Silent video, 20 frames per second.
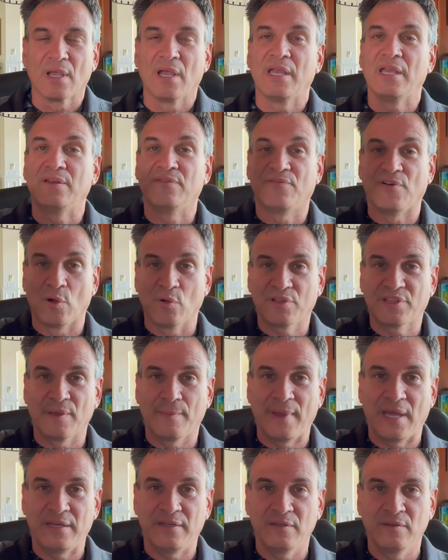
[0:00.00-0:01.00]
invoke the
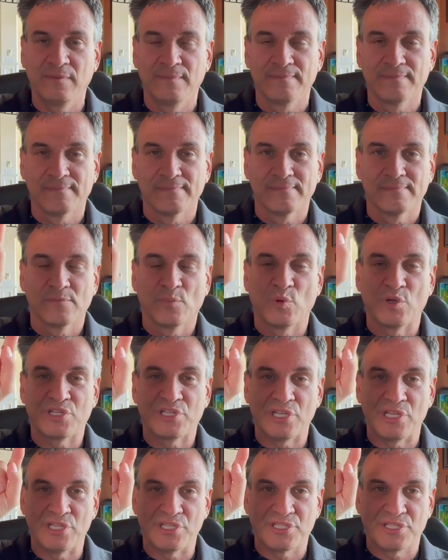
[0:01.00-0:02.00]
menu, which
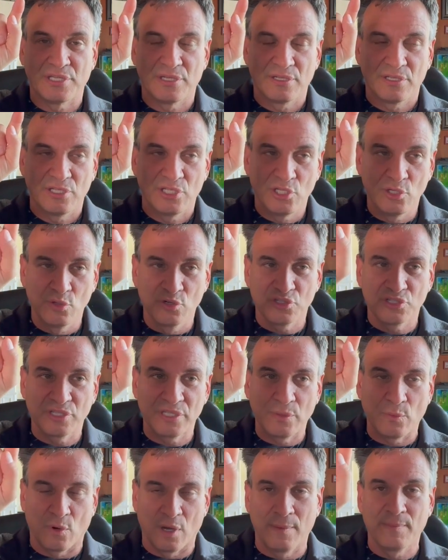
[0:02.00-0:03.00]
is usually
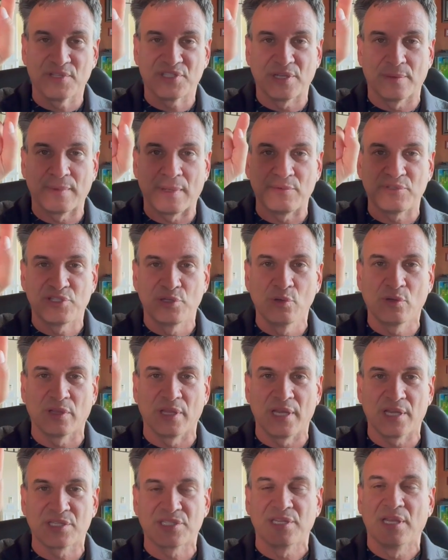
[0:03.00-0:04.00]
1, but sometimes 2
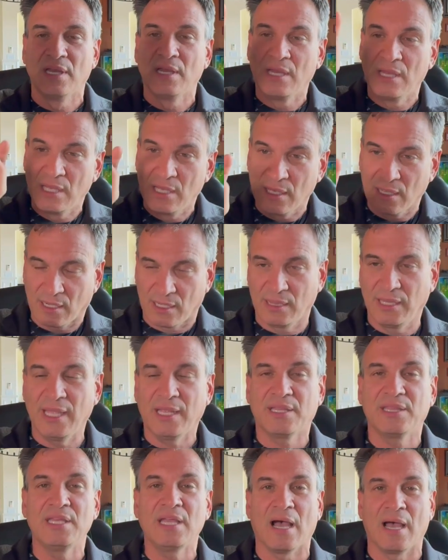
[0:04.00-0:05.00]
clicks,
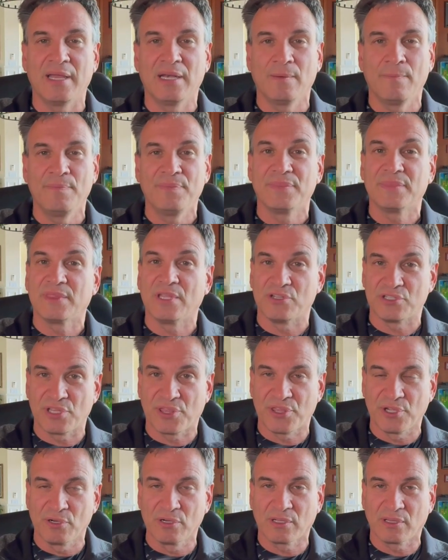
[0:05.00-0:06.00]
click the item, there's a
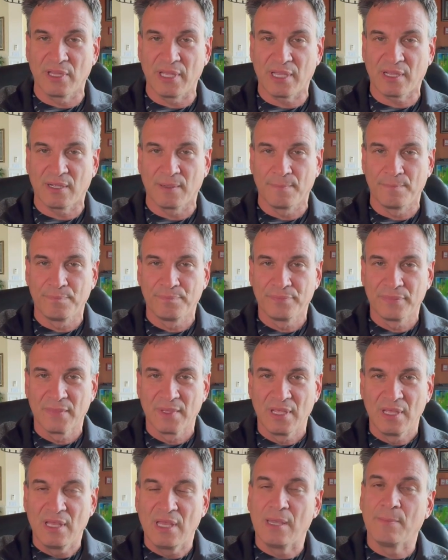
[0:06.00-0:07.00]
3rd click,
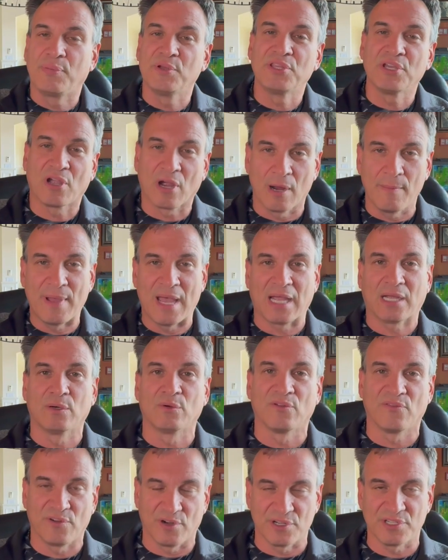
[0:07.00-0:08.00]
and put the car back in
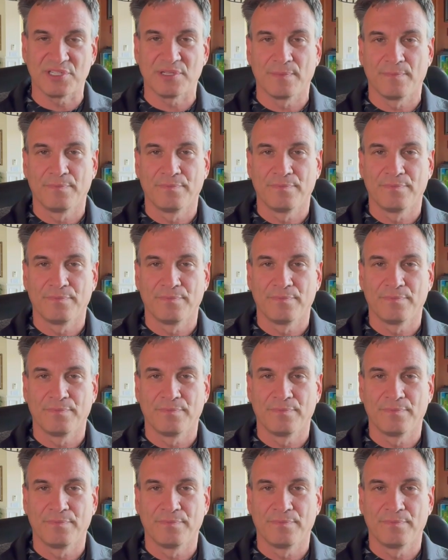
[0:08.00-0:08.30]
reverse.